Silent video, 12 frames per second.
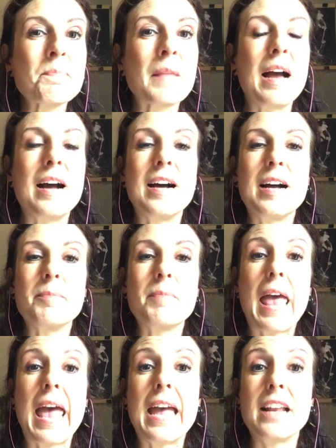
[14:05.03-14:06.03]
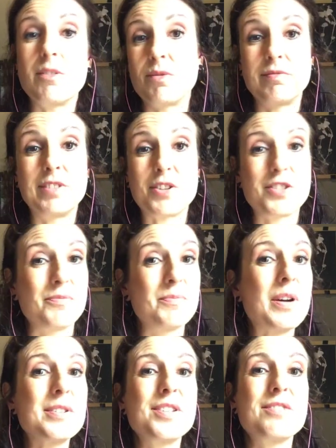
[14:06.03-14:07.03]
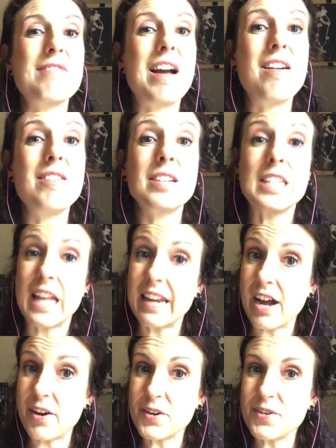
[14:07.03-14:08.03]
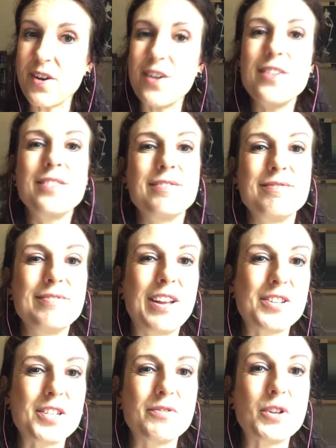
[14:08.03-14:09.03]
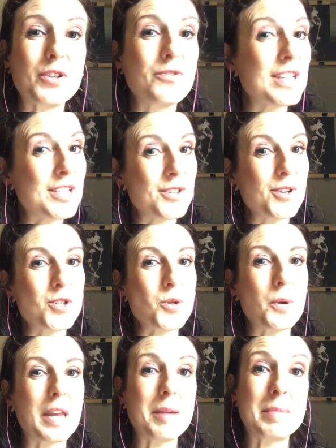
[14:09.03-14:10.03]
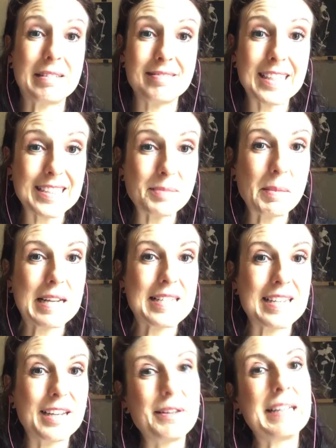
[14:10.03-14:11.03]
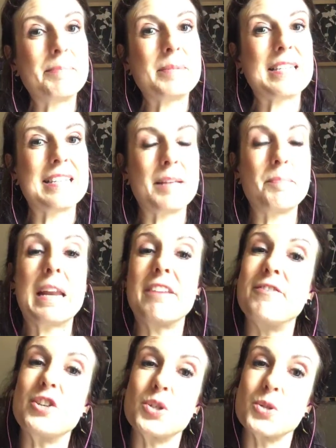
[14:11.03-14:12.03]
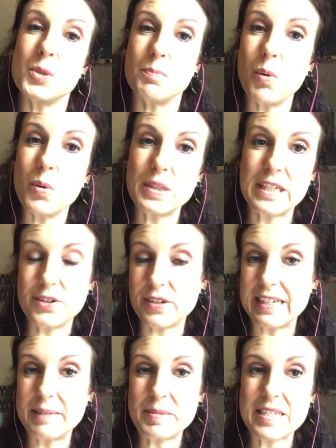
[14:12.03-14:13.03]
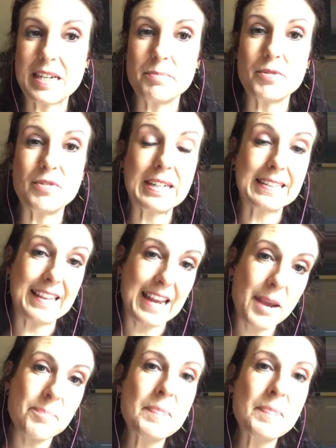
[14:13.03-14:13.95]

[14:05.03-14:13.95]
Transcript: And lots of mozzies around. Now you know, lots of good research talking about dust mites and eucalyptus and the beneficial support that eucalyptus can provide there.